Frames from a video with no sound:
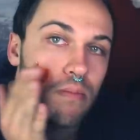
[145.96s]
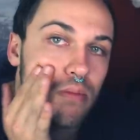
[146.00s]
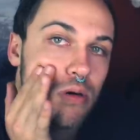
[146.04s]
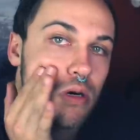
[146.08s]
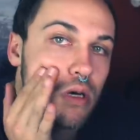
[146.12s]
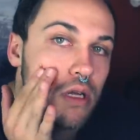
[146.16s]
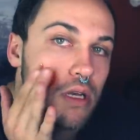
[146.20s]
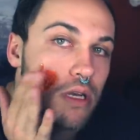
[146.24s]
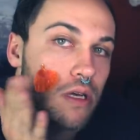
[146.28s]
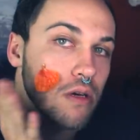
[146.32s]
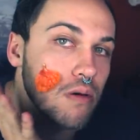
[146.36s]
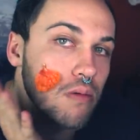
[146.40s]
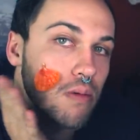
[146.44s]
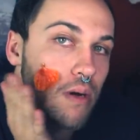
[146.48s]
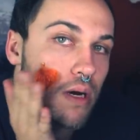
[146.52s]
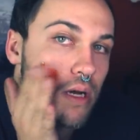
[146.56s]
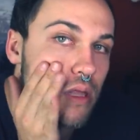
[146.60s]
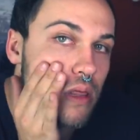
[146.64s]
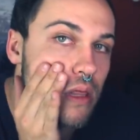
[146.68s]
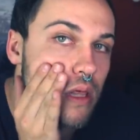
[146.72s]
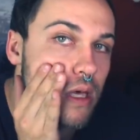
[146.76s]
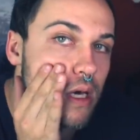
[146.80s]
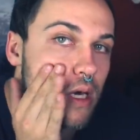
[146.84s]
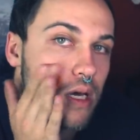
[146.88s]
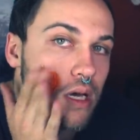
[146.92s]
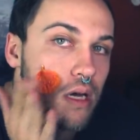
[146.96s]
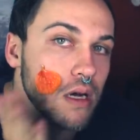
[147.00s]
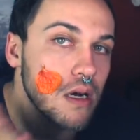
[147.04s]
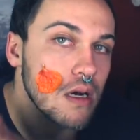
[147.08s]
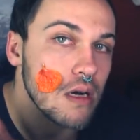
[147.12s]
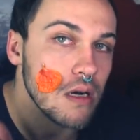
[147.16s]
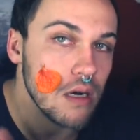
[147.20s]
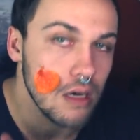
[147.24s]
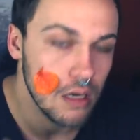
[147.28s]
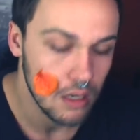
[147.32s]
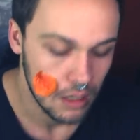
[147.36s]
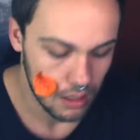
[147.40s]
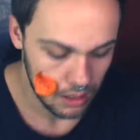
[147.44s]
Put you right
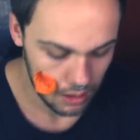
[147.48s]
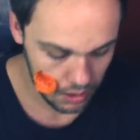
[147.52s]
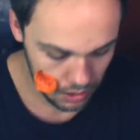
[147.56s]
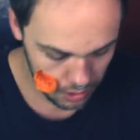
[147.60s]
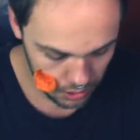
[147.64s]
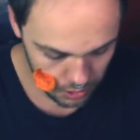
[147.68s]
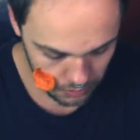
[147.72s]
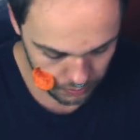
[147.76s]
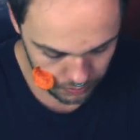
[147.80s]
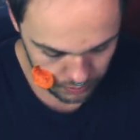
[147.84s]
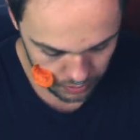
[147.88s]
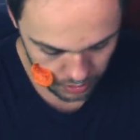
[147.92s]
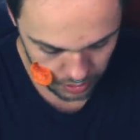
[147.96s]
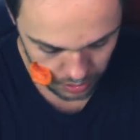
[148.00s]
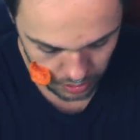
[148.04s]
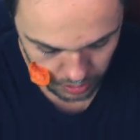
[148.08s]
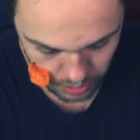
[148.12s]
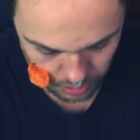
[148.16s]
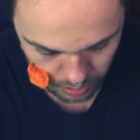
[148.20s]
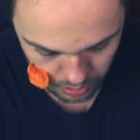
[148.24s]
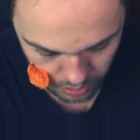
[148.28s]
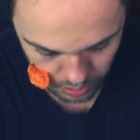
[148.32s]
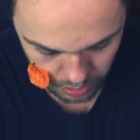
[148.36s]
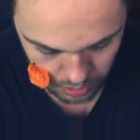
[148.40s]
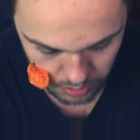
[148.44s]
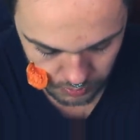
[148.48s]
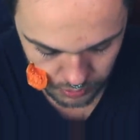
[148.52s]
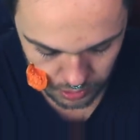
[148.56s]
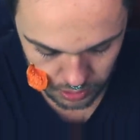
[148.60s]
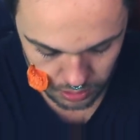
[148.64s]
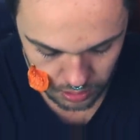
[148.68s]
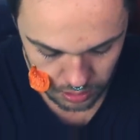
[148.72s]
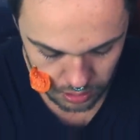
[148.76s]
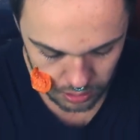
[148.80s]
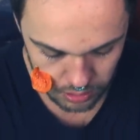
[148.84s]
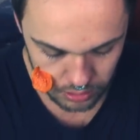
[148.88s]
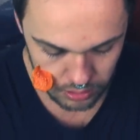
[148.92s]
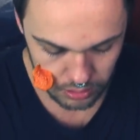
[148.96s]
there. Hope that normal
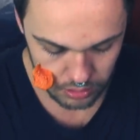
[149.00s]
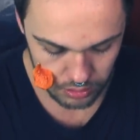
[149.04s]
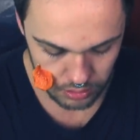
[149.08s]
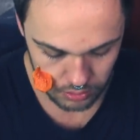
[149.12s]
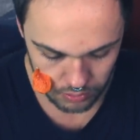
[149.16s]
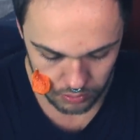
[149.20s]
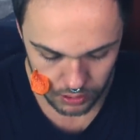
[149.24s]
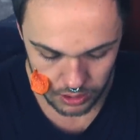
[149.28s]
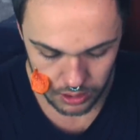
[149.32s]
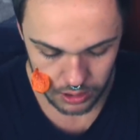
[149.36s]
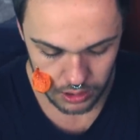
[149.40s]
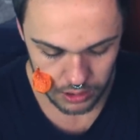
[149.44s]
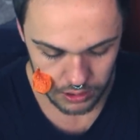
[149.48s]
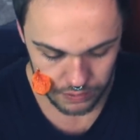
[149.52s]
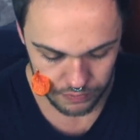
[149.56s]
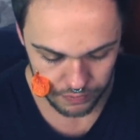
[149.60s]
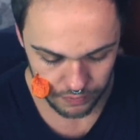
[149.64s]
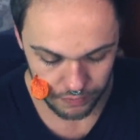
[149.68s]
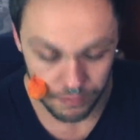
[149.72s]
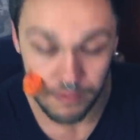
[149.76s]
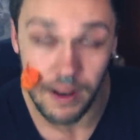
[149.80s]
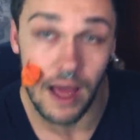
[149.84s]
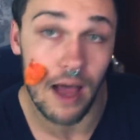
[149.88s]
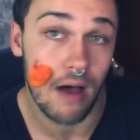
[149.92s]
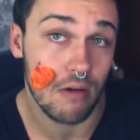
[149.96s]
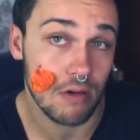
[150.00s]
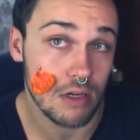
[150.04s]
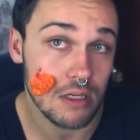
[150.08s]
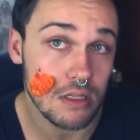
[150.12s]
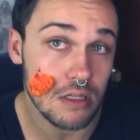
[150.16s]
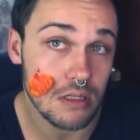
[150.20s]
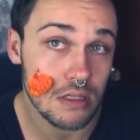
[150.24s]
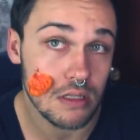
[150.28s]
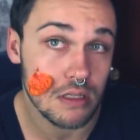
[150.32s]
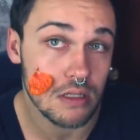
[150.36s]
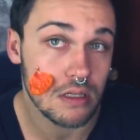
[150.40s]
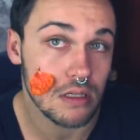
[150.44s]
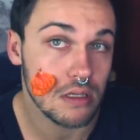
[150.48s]
glue works for
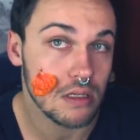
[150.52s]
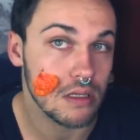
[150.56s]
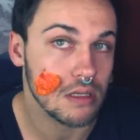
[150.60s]
flowers.